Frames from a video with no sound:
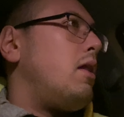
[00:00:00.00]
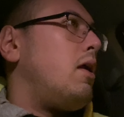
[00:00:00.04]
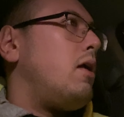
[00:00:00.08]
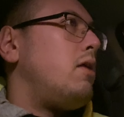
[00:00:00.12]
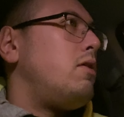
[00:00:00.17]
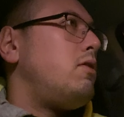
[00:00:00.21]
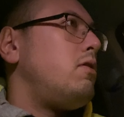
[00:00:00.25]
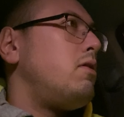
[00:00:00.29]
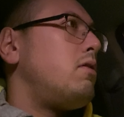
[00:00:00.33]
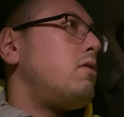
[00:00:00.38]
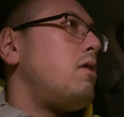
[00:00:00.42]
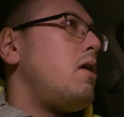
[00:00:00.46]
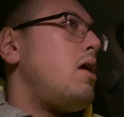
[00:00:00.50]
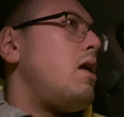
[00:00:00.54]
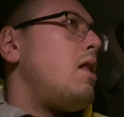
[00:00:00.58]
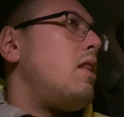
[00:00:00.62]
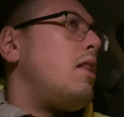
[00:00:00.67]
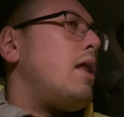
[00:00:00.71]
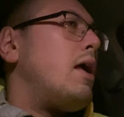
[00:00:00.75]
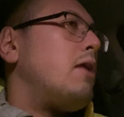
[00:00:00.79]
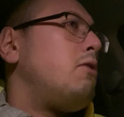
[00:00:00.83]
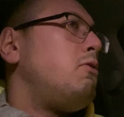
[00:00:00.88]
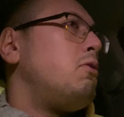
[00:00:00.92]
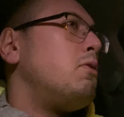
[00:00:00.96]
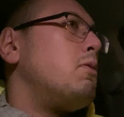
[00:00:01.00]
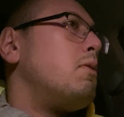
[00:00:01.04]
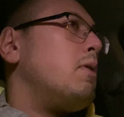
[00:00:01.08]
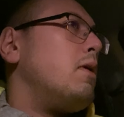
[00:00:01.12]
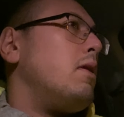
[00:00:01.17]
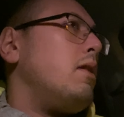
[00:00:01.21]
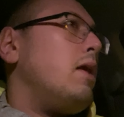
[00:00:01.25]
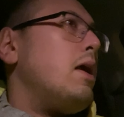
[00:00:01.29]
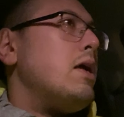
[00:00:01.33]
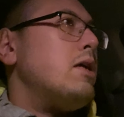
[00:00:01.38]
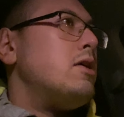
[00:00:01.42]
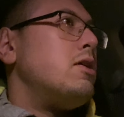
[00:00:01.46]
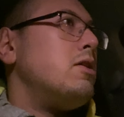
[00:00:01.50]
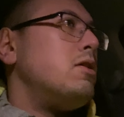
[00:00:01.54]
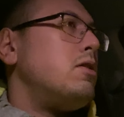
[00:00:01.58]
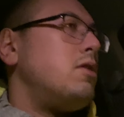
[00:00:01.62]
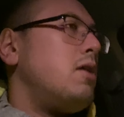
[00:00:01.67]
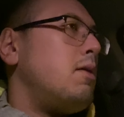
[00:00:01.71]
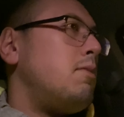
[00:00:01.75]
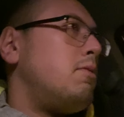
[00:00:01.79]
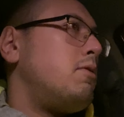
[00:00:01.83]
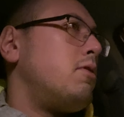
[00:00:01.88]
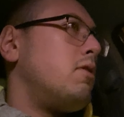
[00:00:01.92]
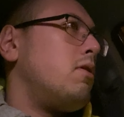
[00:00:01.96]
That's what
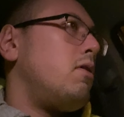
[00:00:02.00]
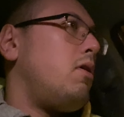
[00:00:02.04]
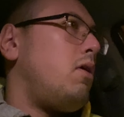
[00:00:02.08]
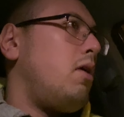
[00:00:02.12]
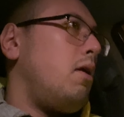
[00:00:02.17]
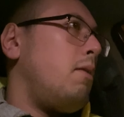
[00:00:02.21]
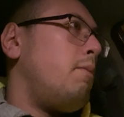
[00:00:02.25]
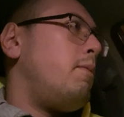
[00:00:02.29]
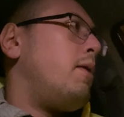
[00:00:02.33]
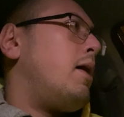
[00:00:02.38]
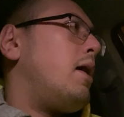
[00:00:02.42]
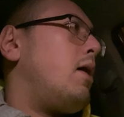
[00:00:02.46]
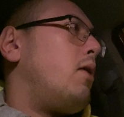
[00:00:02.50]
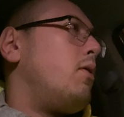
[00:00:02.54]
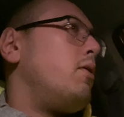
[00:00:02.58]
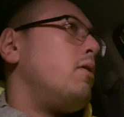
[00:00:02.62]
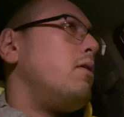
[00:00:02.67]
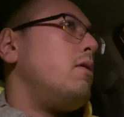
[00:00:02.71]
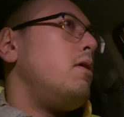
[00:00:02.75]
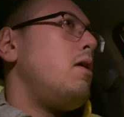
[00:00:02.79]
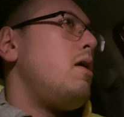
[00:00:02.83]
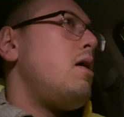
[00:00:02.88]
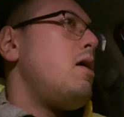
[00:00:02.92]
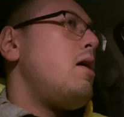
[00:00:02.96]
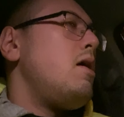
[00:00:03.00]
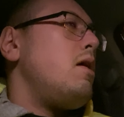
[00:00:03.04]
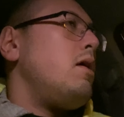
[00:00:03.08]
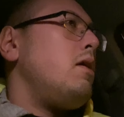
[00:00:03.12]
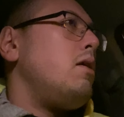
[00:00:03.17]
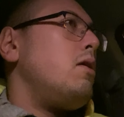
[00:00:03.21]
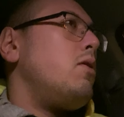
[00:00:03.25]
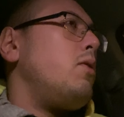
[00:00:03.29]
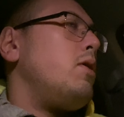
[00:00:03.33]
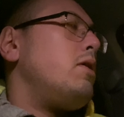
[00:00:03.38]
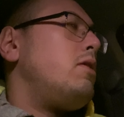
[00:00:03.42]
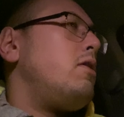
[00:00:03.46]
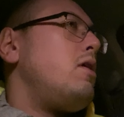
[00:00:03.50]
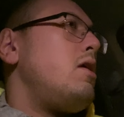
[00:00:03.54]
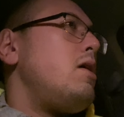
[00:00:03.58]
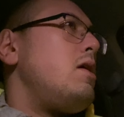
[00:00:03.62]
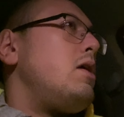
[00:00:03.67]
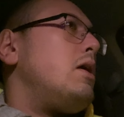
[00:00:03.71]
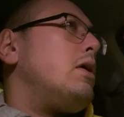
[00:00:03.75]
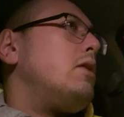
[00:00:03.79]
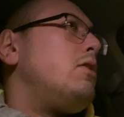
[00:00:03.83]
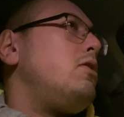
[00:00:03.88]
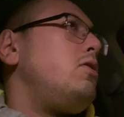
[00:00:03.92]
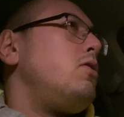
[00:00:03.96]
relationships are all about. And
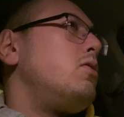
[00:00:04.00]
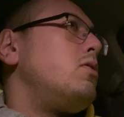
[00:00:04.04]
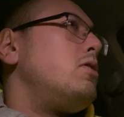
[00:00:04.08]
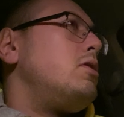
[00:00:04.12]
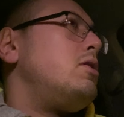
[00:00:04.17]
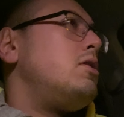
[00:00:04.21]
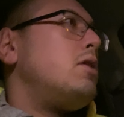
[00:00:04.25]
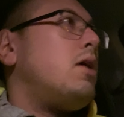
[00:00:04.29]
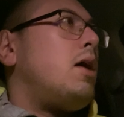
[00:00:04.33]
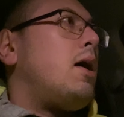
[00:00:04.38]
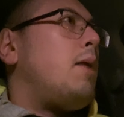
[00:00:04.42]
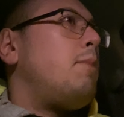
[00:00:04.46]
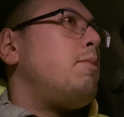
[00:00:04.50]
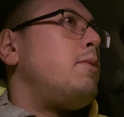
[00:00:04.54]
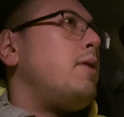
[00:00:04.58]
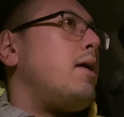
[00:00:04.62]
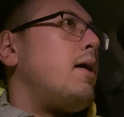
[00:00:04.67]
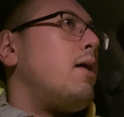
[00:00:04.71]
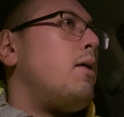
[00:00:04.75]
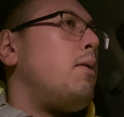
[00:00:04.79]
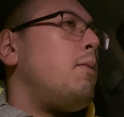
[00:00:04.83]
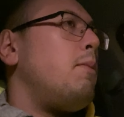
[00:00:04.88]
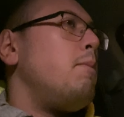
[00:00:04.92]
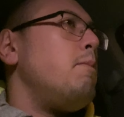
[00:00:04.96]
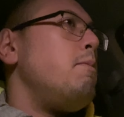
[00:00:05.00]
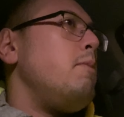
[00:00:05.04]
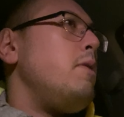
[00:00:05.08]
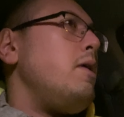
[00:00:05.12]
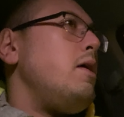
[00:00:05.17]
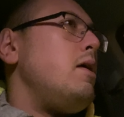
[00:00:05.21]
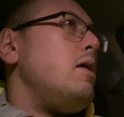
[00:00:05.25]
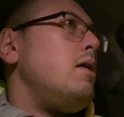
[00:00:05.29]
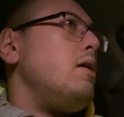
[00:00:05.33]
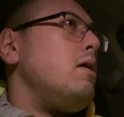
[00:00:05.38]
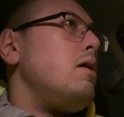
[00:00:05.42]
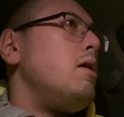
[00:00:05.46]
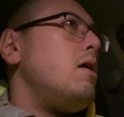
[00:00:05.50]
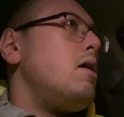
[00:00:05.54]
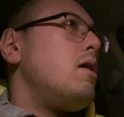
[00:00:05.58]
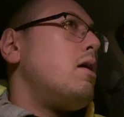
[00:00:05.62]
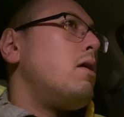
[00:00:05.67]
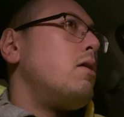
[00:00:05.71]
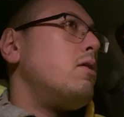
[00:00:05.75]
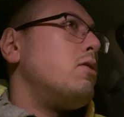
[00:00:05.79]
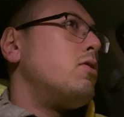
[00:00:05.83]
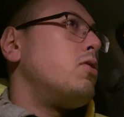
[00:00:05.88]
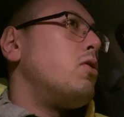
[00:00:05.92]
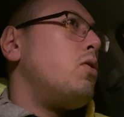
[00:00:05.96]
it's your job to help me
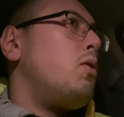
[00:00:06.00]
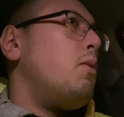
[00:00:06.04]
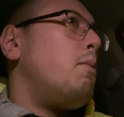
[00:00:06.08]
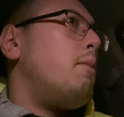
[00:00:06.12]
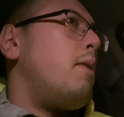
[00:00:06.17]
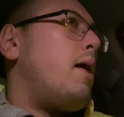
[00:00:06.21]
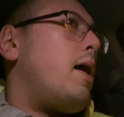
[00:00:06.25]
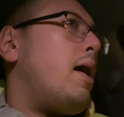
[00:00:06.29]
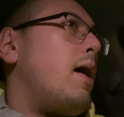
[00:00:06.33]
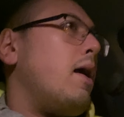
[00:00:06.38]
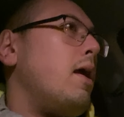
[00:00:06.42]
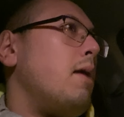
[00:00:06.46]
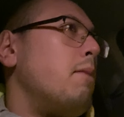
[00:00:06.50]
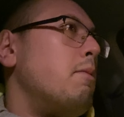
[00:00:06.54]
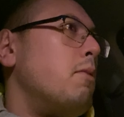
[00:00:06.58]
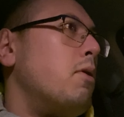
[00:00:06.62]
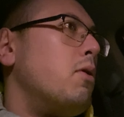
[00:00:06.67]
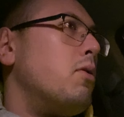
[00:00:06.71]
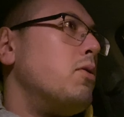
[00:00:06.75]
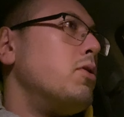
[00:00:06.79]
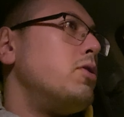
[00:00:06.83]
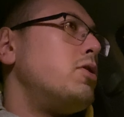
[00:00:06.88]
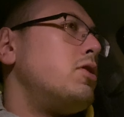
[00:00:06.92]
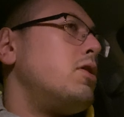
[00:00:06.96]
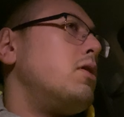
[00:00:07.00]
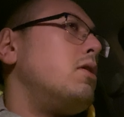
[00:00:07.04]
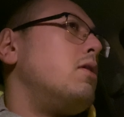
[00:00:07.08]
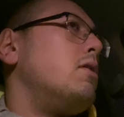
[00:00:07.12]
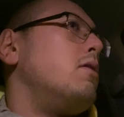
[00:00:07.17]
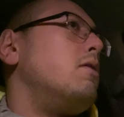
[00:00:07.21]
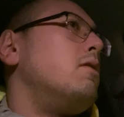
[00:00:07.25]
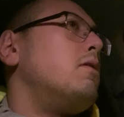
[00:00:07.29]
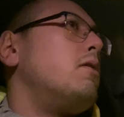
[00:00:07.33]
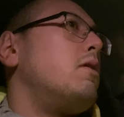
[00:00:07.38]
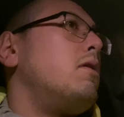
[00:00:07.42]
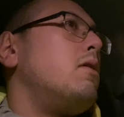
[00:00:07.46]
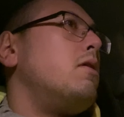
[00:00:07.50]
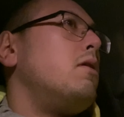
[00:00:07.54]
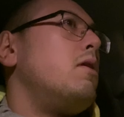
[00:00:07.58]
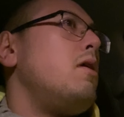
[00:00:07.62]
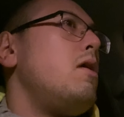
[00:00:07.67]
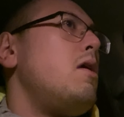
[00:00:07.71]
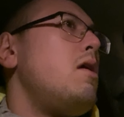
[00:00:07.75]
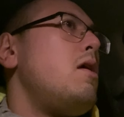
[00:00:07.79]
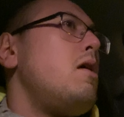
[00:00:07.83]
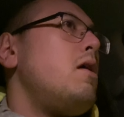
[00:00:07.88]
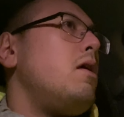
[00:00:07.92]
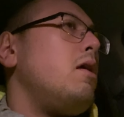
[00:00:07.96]
control my emotions, and
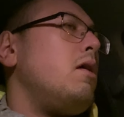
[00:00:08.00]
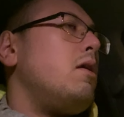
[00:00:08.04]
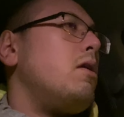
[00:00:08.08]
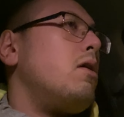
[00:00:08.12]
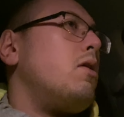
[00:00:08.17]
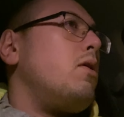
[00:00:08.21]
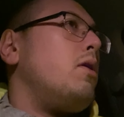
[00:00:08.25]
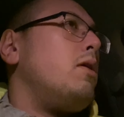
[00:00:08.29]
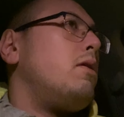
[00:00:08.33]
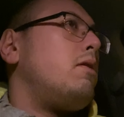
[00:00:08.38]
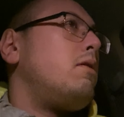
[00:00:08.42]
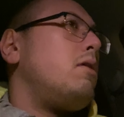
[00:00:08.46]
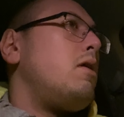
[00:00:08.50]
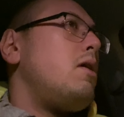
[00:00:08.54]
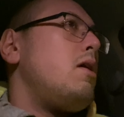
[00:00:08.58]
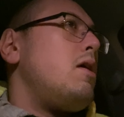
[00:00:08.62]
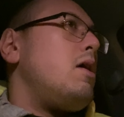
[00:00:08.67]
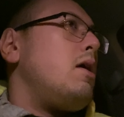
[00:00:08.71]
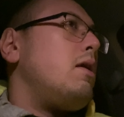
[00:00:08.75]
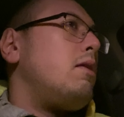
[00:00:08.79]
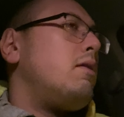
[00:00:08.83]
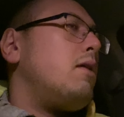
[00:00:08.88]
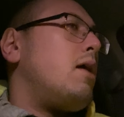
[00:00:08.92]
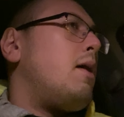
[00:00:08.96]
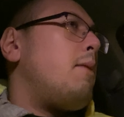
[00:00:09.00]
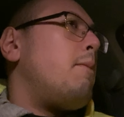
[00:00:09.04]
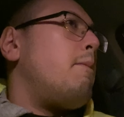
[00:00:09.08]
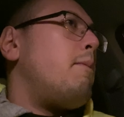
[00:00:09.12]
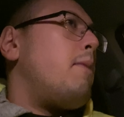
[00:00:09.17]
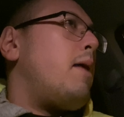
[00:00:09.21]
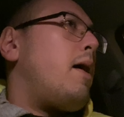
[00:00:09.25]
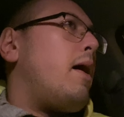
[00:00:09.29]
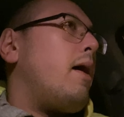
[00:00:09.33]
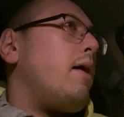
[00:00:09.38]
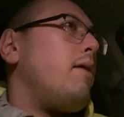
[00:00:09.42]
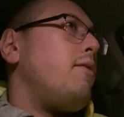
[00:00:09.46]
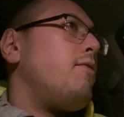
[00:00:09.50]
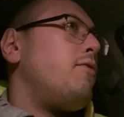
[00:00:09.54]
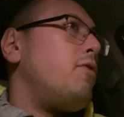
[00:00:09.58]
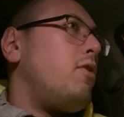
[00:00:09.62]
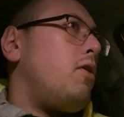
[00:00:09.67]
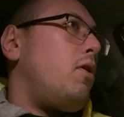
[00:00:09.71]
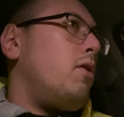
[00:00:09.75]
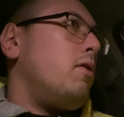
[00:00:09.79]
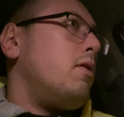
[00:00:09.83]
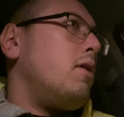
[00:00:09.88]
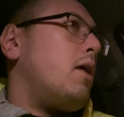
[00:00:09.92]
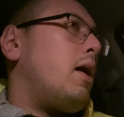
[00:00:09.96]
it's not my
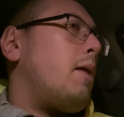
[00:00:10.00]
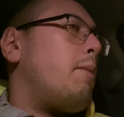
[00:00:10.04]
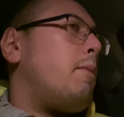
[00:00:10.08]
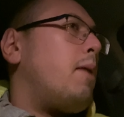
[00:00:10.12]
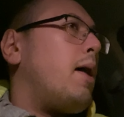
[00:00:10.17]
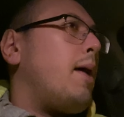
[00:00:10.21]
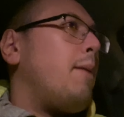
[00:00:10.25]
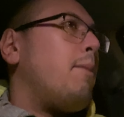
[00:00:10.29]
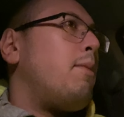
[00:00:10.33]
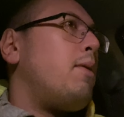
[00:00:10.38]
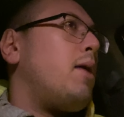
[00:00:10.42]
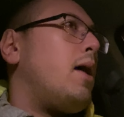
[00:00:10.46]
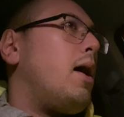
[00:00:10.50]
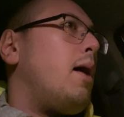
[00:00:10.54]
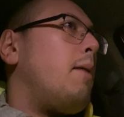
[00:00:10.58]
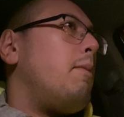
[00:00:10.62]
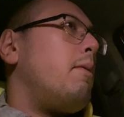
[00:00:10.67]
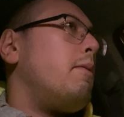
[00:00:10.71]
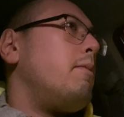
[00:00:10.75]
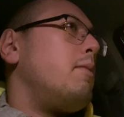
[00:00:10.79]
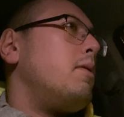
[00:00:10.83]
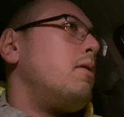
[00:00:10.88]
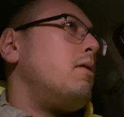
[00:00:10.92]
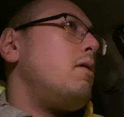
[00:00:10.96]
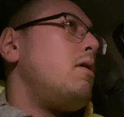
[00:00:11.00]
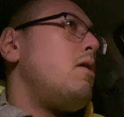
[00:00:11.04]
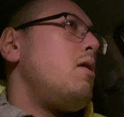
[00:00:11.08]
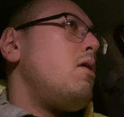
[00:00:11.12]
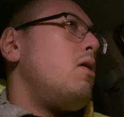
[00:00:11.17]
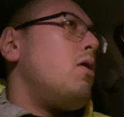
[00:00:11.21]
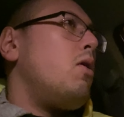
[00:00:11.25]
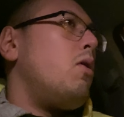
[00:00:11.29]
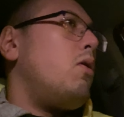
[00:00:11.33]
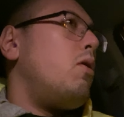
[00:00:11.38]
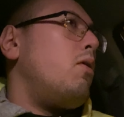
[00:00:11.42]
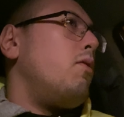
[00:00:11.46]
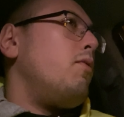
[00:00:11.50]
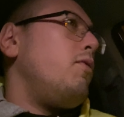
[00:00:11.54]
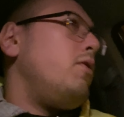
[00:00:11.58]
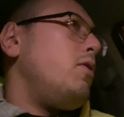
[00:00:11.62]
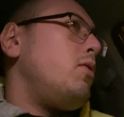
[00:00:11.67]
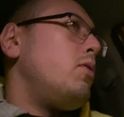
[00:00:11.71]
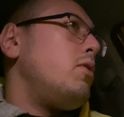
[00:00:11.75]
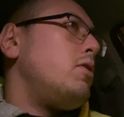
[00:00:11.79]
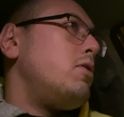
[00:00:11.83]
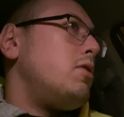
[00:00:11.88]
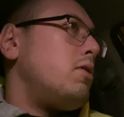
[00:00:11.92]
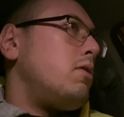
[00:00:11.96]
fault, not my problem. And oh, if
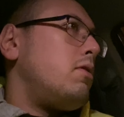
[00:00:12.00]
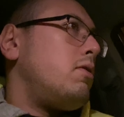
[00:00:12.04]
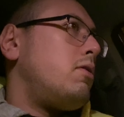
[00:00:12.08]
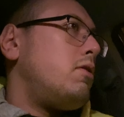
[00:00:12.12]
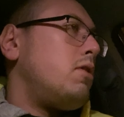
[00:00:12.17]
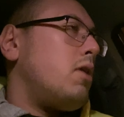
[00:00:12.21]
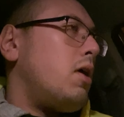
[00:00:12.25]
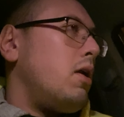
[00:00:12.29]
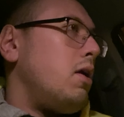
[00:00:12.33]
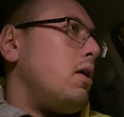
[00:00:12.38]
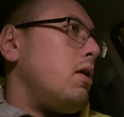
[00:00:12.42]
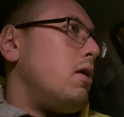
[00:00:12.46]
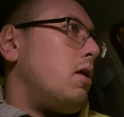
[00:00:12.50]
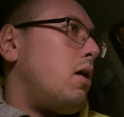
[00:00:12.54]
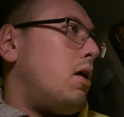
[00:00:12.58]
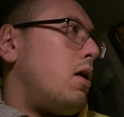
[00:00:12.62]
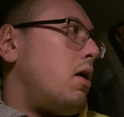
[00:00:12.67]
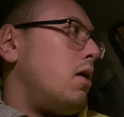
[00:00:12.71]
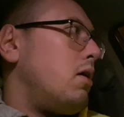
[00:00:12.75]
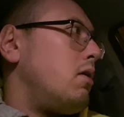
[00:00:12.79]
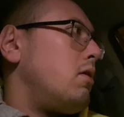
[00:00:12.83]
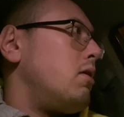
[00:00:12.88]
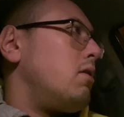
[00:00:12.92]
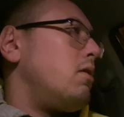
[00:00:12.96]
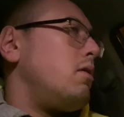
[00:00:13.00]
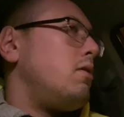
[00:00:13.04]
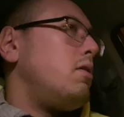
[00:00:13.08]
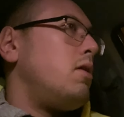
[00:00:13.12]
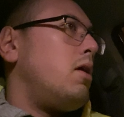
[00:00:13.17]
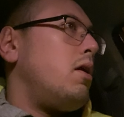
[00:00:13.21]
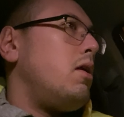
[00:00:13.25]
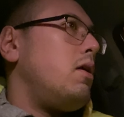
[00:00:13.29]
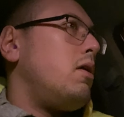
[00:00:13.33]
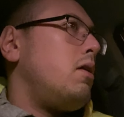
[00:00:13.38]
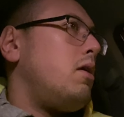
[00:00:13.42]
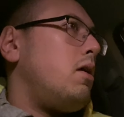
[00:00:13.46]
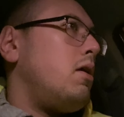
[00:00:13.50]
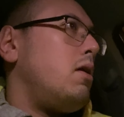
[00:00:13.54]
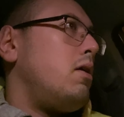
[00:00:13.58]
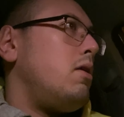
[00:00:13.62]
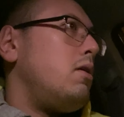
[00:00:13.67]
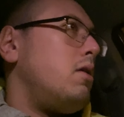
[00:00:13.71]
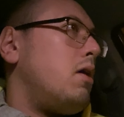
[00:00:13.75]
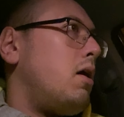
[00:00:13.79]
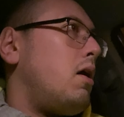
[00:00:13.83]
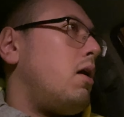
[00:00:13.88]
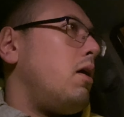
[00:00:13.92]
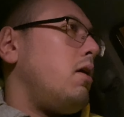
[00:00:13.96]
you had just studied harder and da da da da
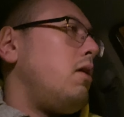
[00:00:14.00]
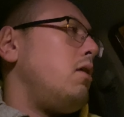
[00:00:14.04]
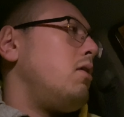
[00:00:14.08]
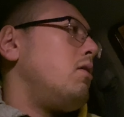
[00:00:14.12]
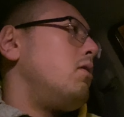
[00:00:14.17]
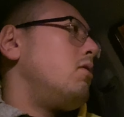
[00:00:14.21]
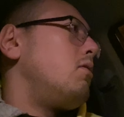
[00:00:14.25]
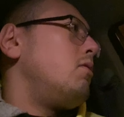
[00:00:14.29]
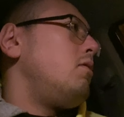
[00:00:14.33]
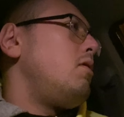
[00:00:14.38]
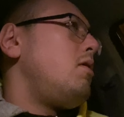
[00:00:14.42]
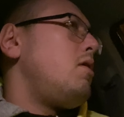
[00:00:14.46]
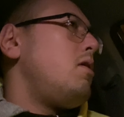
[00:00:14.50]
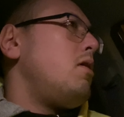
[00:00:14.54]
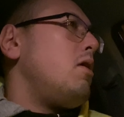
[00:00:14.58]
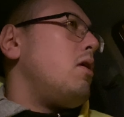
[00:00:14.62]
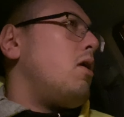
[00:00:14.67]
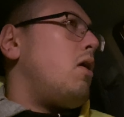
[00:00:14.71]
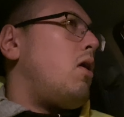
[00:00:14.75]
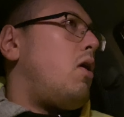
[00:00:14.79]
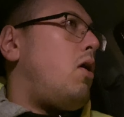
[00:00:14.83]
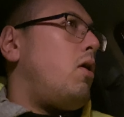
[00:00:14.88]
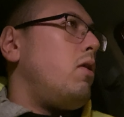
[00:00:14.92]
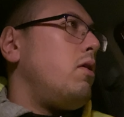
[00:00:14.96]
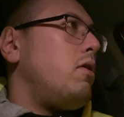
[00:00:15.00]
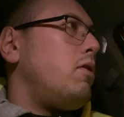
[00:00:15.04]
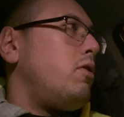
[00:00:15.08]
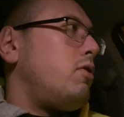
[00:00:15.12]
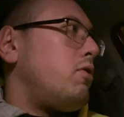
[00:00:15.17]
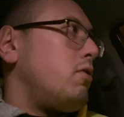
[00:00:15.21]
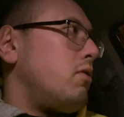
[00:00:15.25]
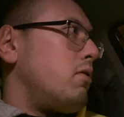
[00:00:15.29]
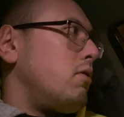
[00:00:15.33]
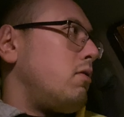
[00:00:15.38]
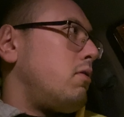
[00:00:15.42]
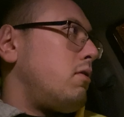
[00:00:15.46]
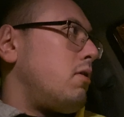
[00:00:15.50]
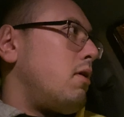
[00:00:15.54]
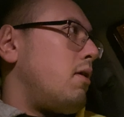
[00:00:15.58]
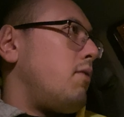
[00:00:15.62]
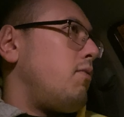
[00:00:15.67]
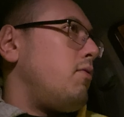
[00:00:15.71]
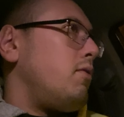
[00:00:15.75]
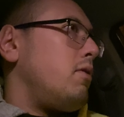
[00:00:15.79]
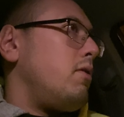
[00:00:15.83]
da, all this sort of stuff.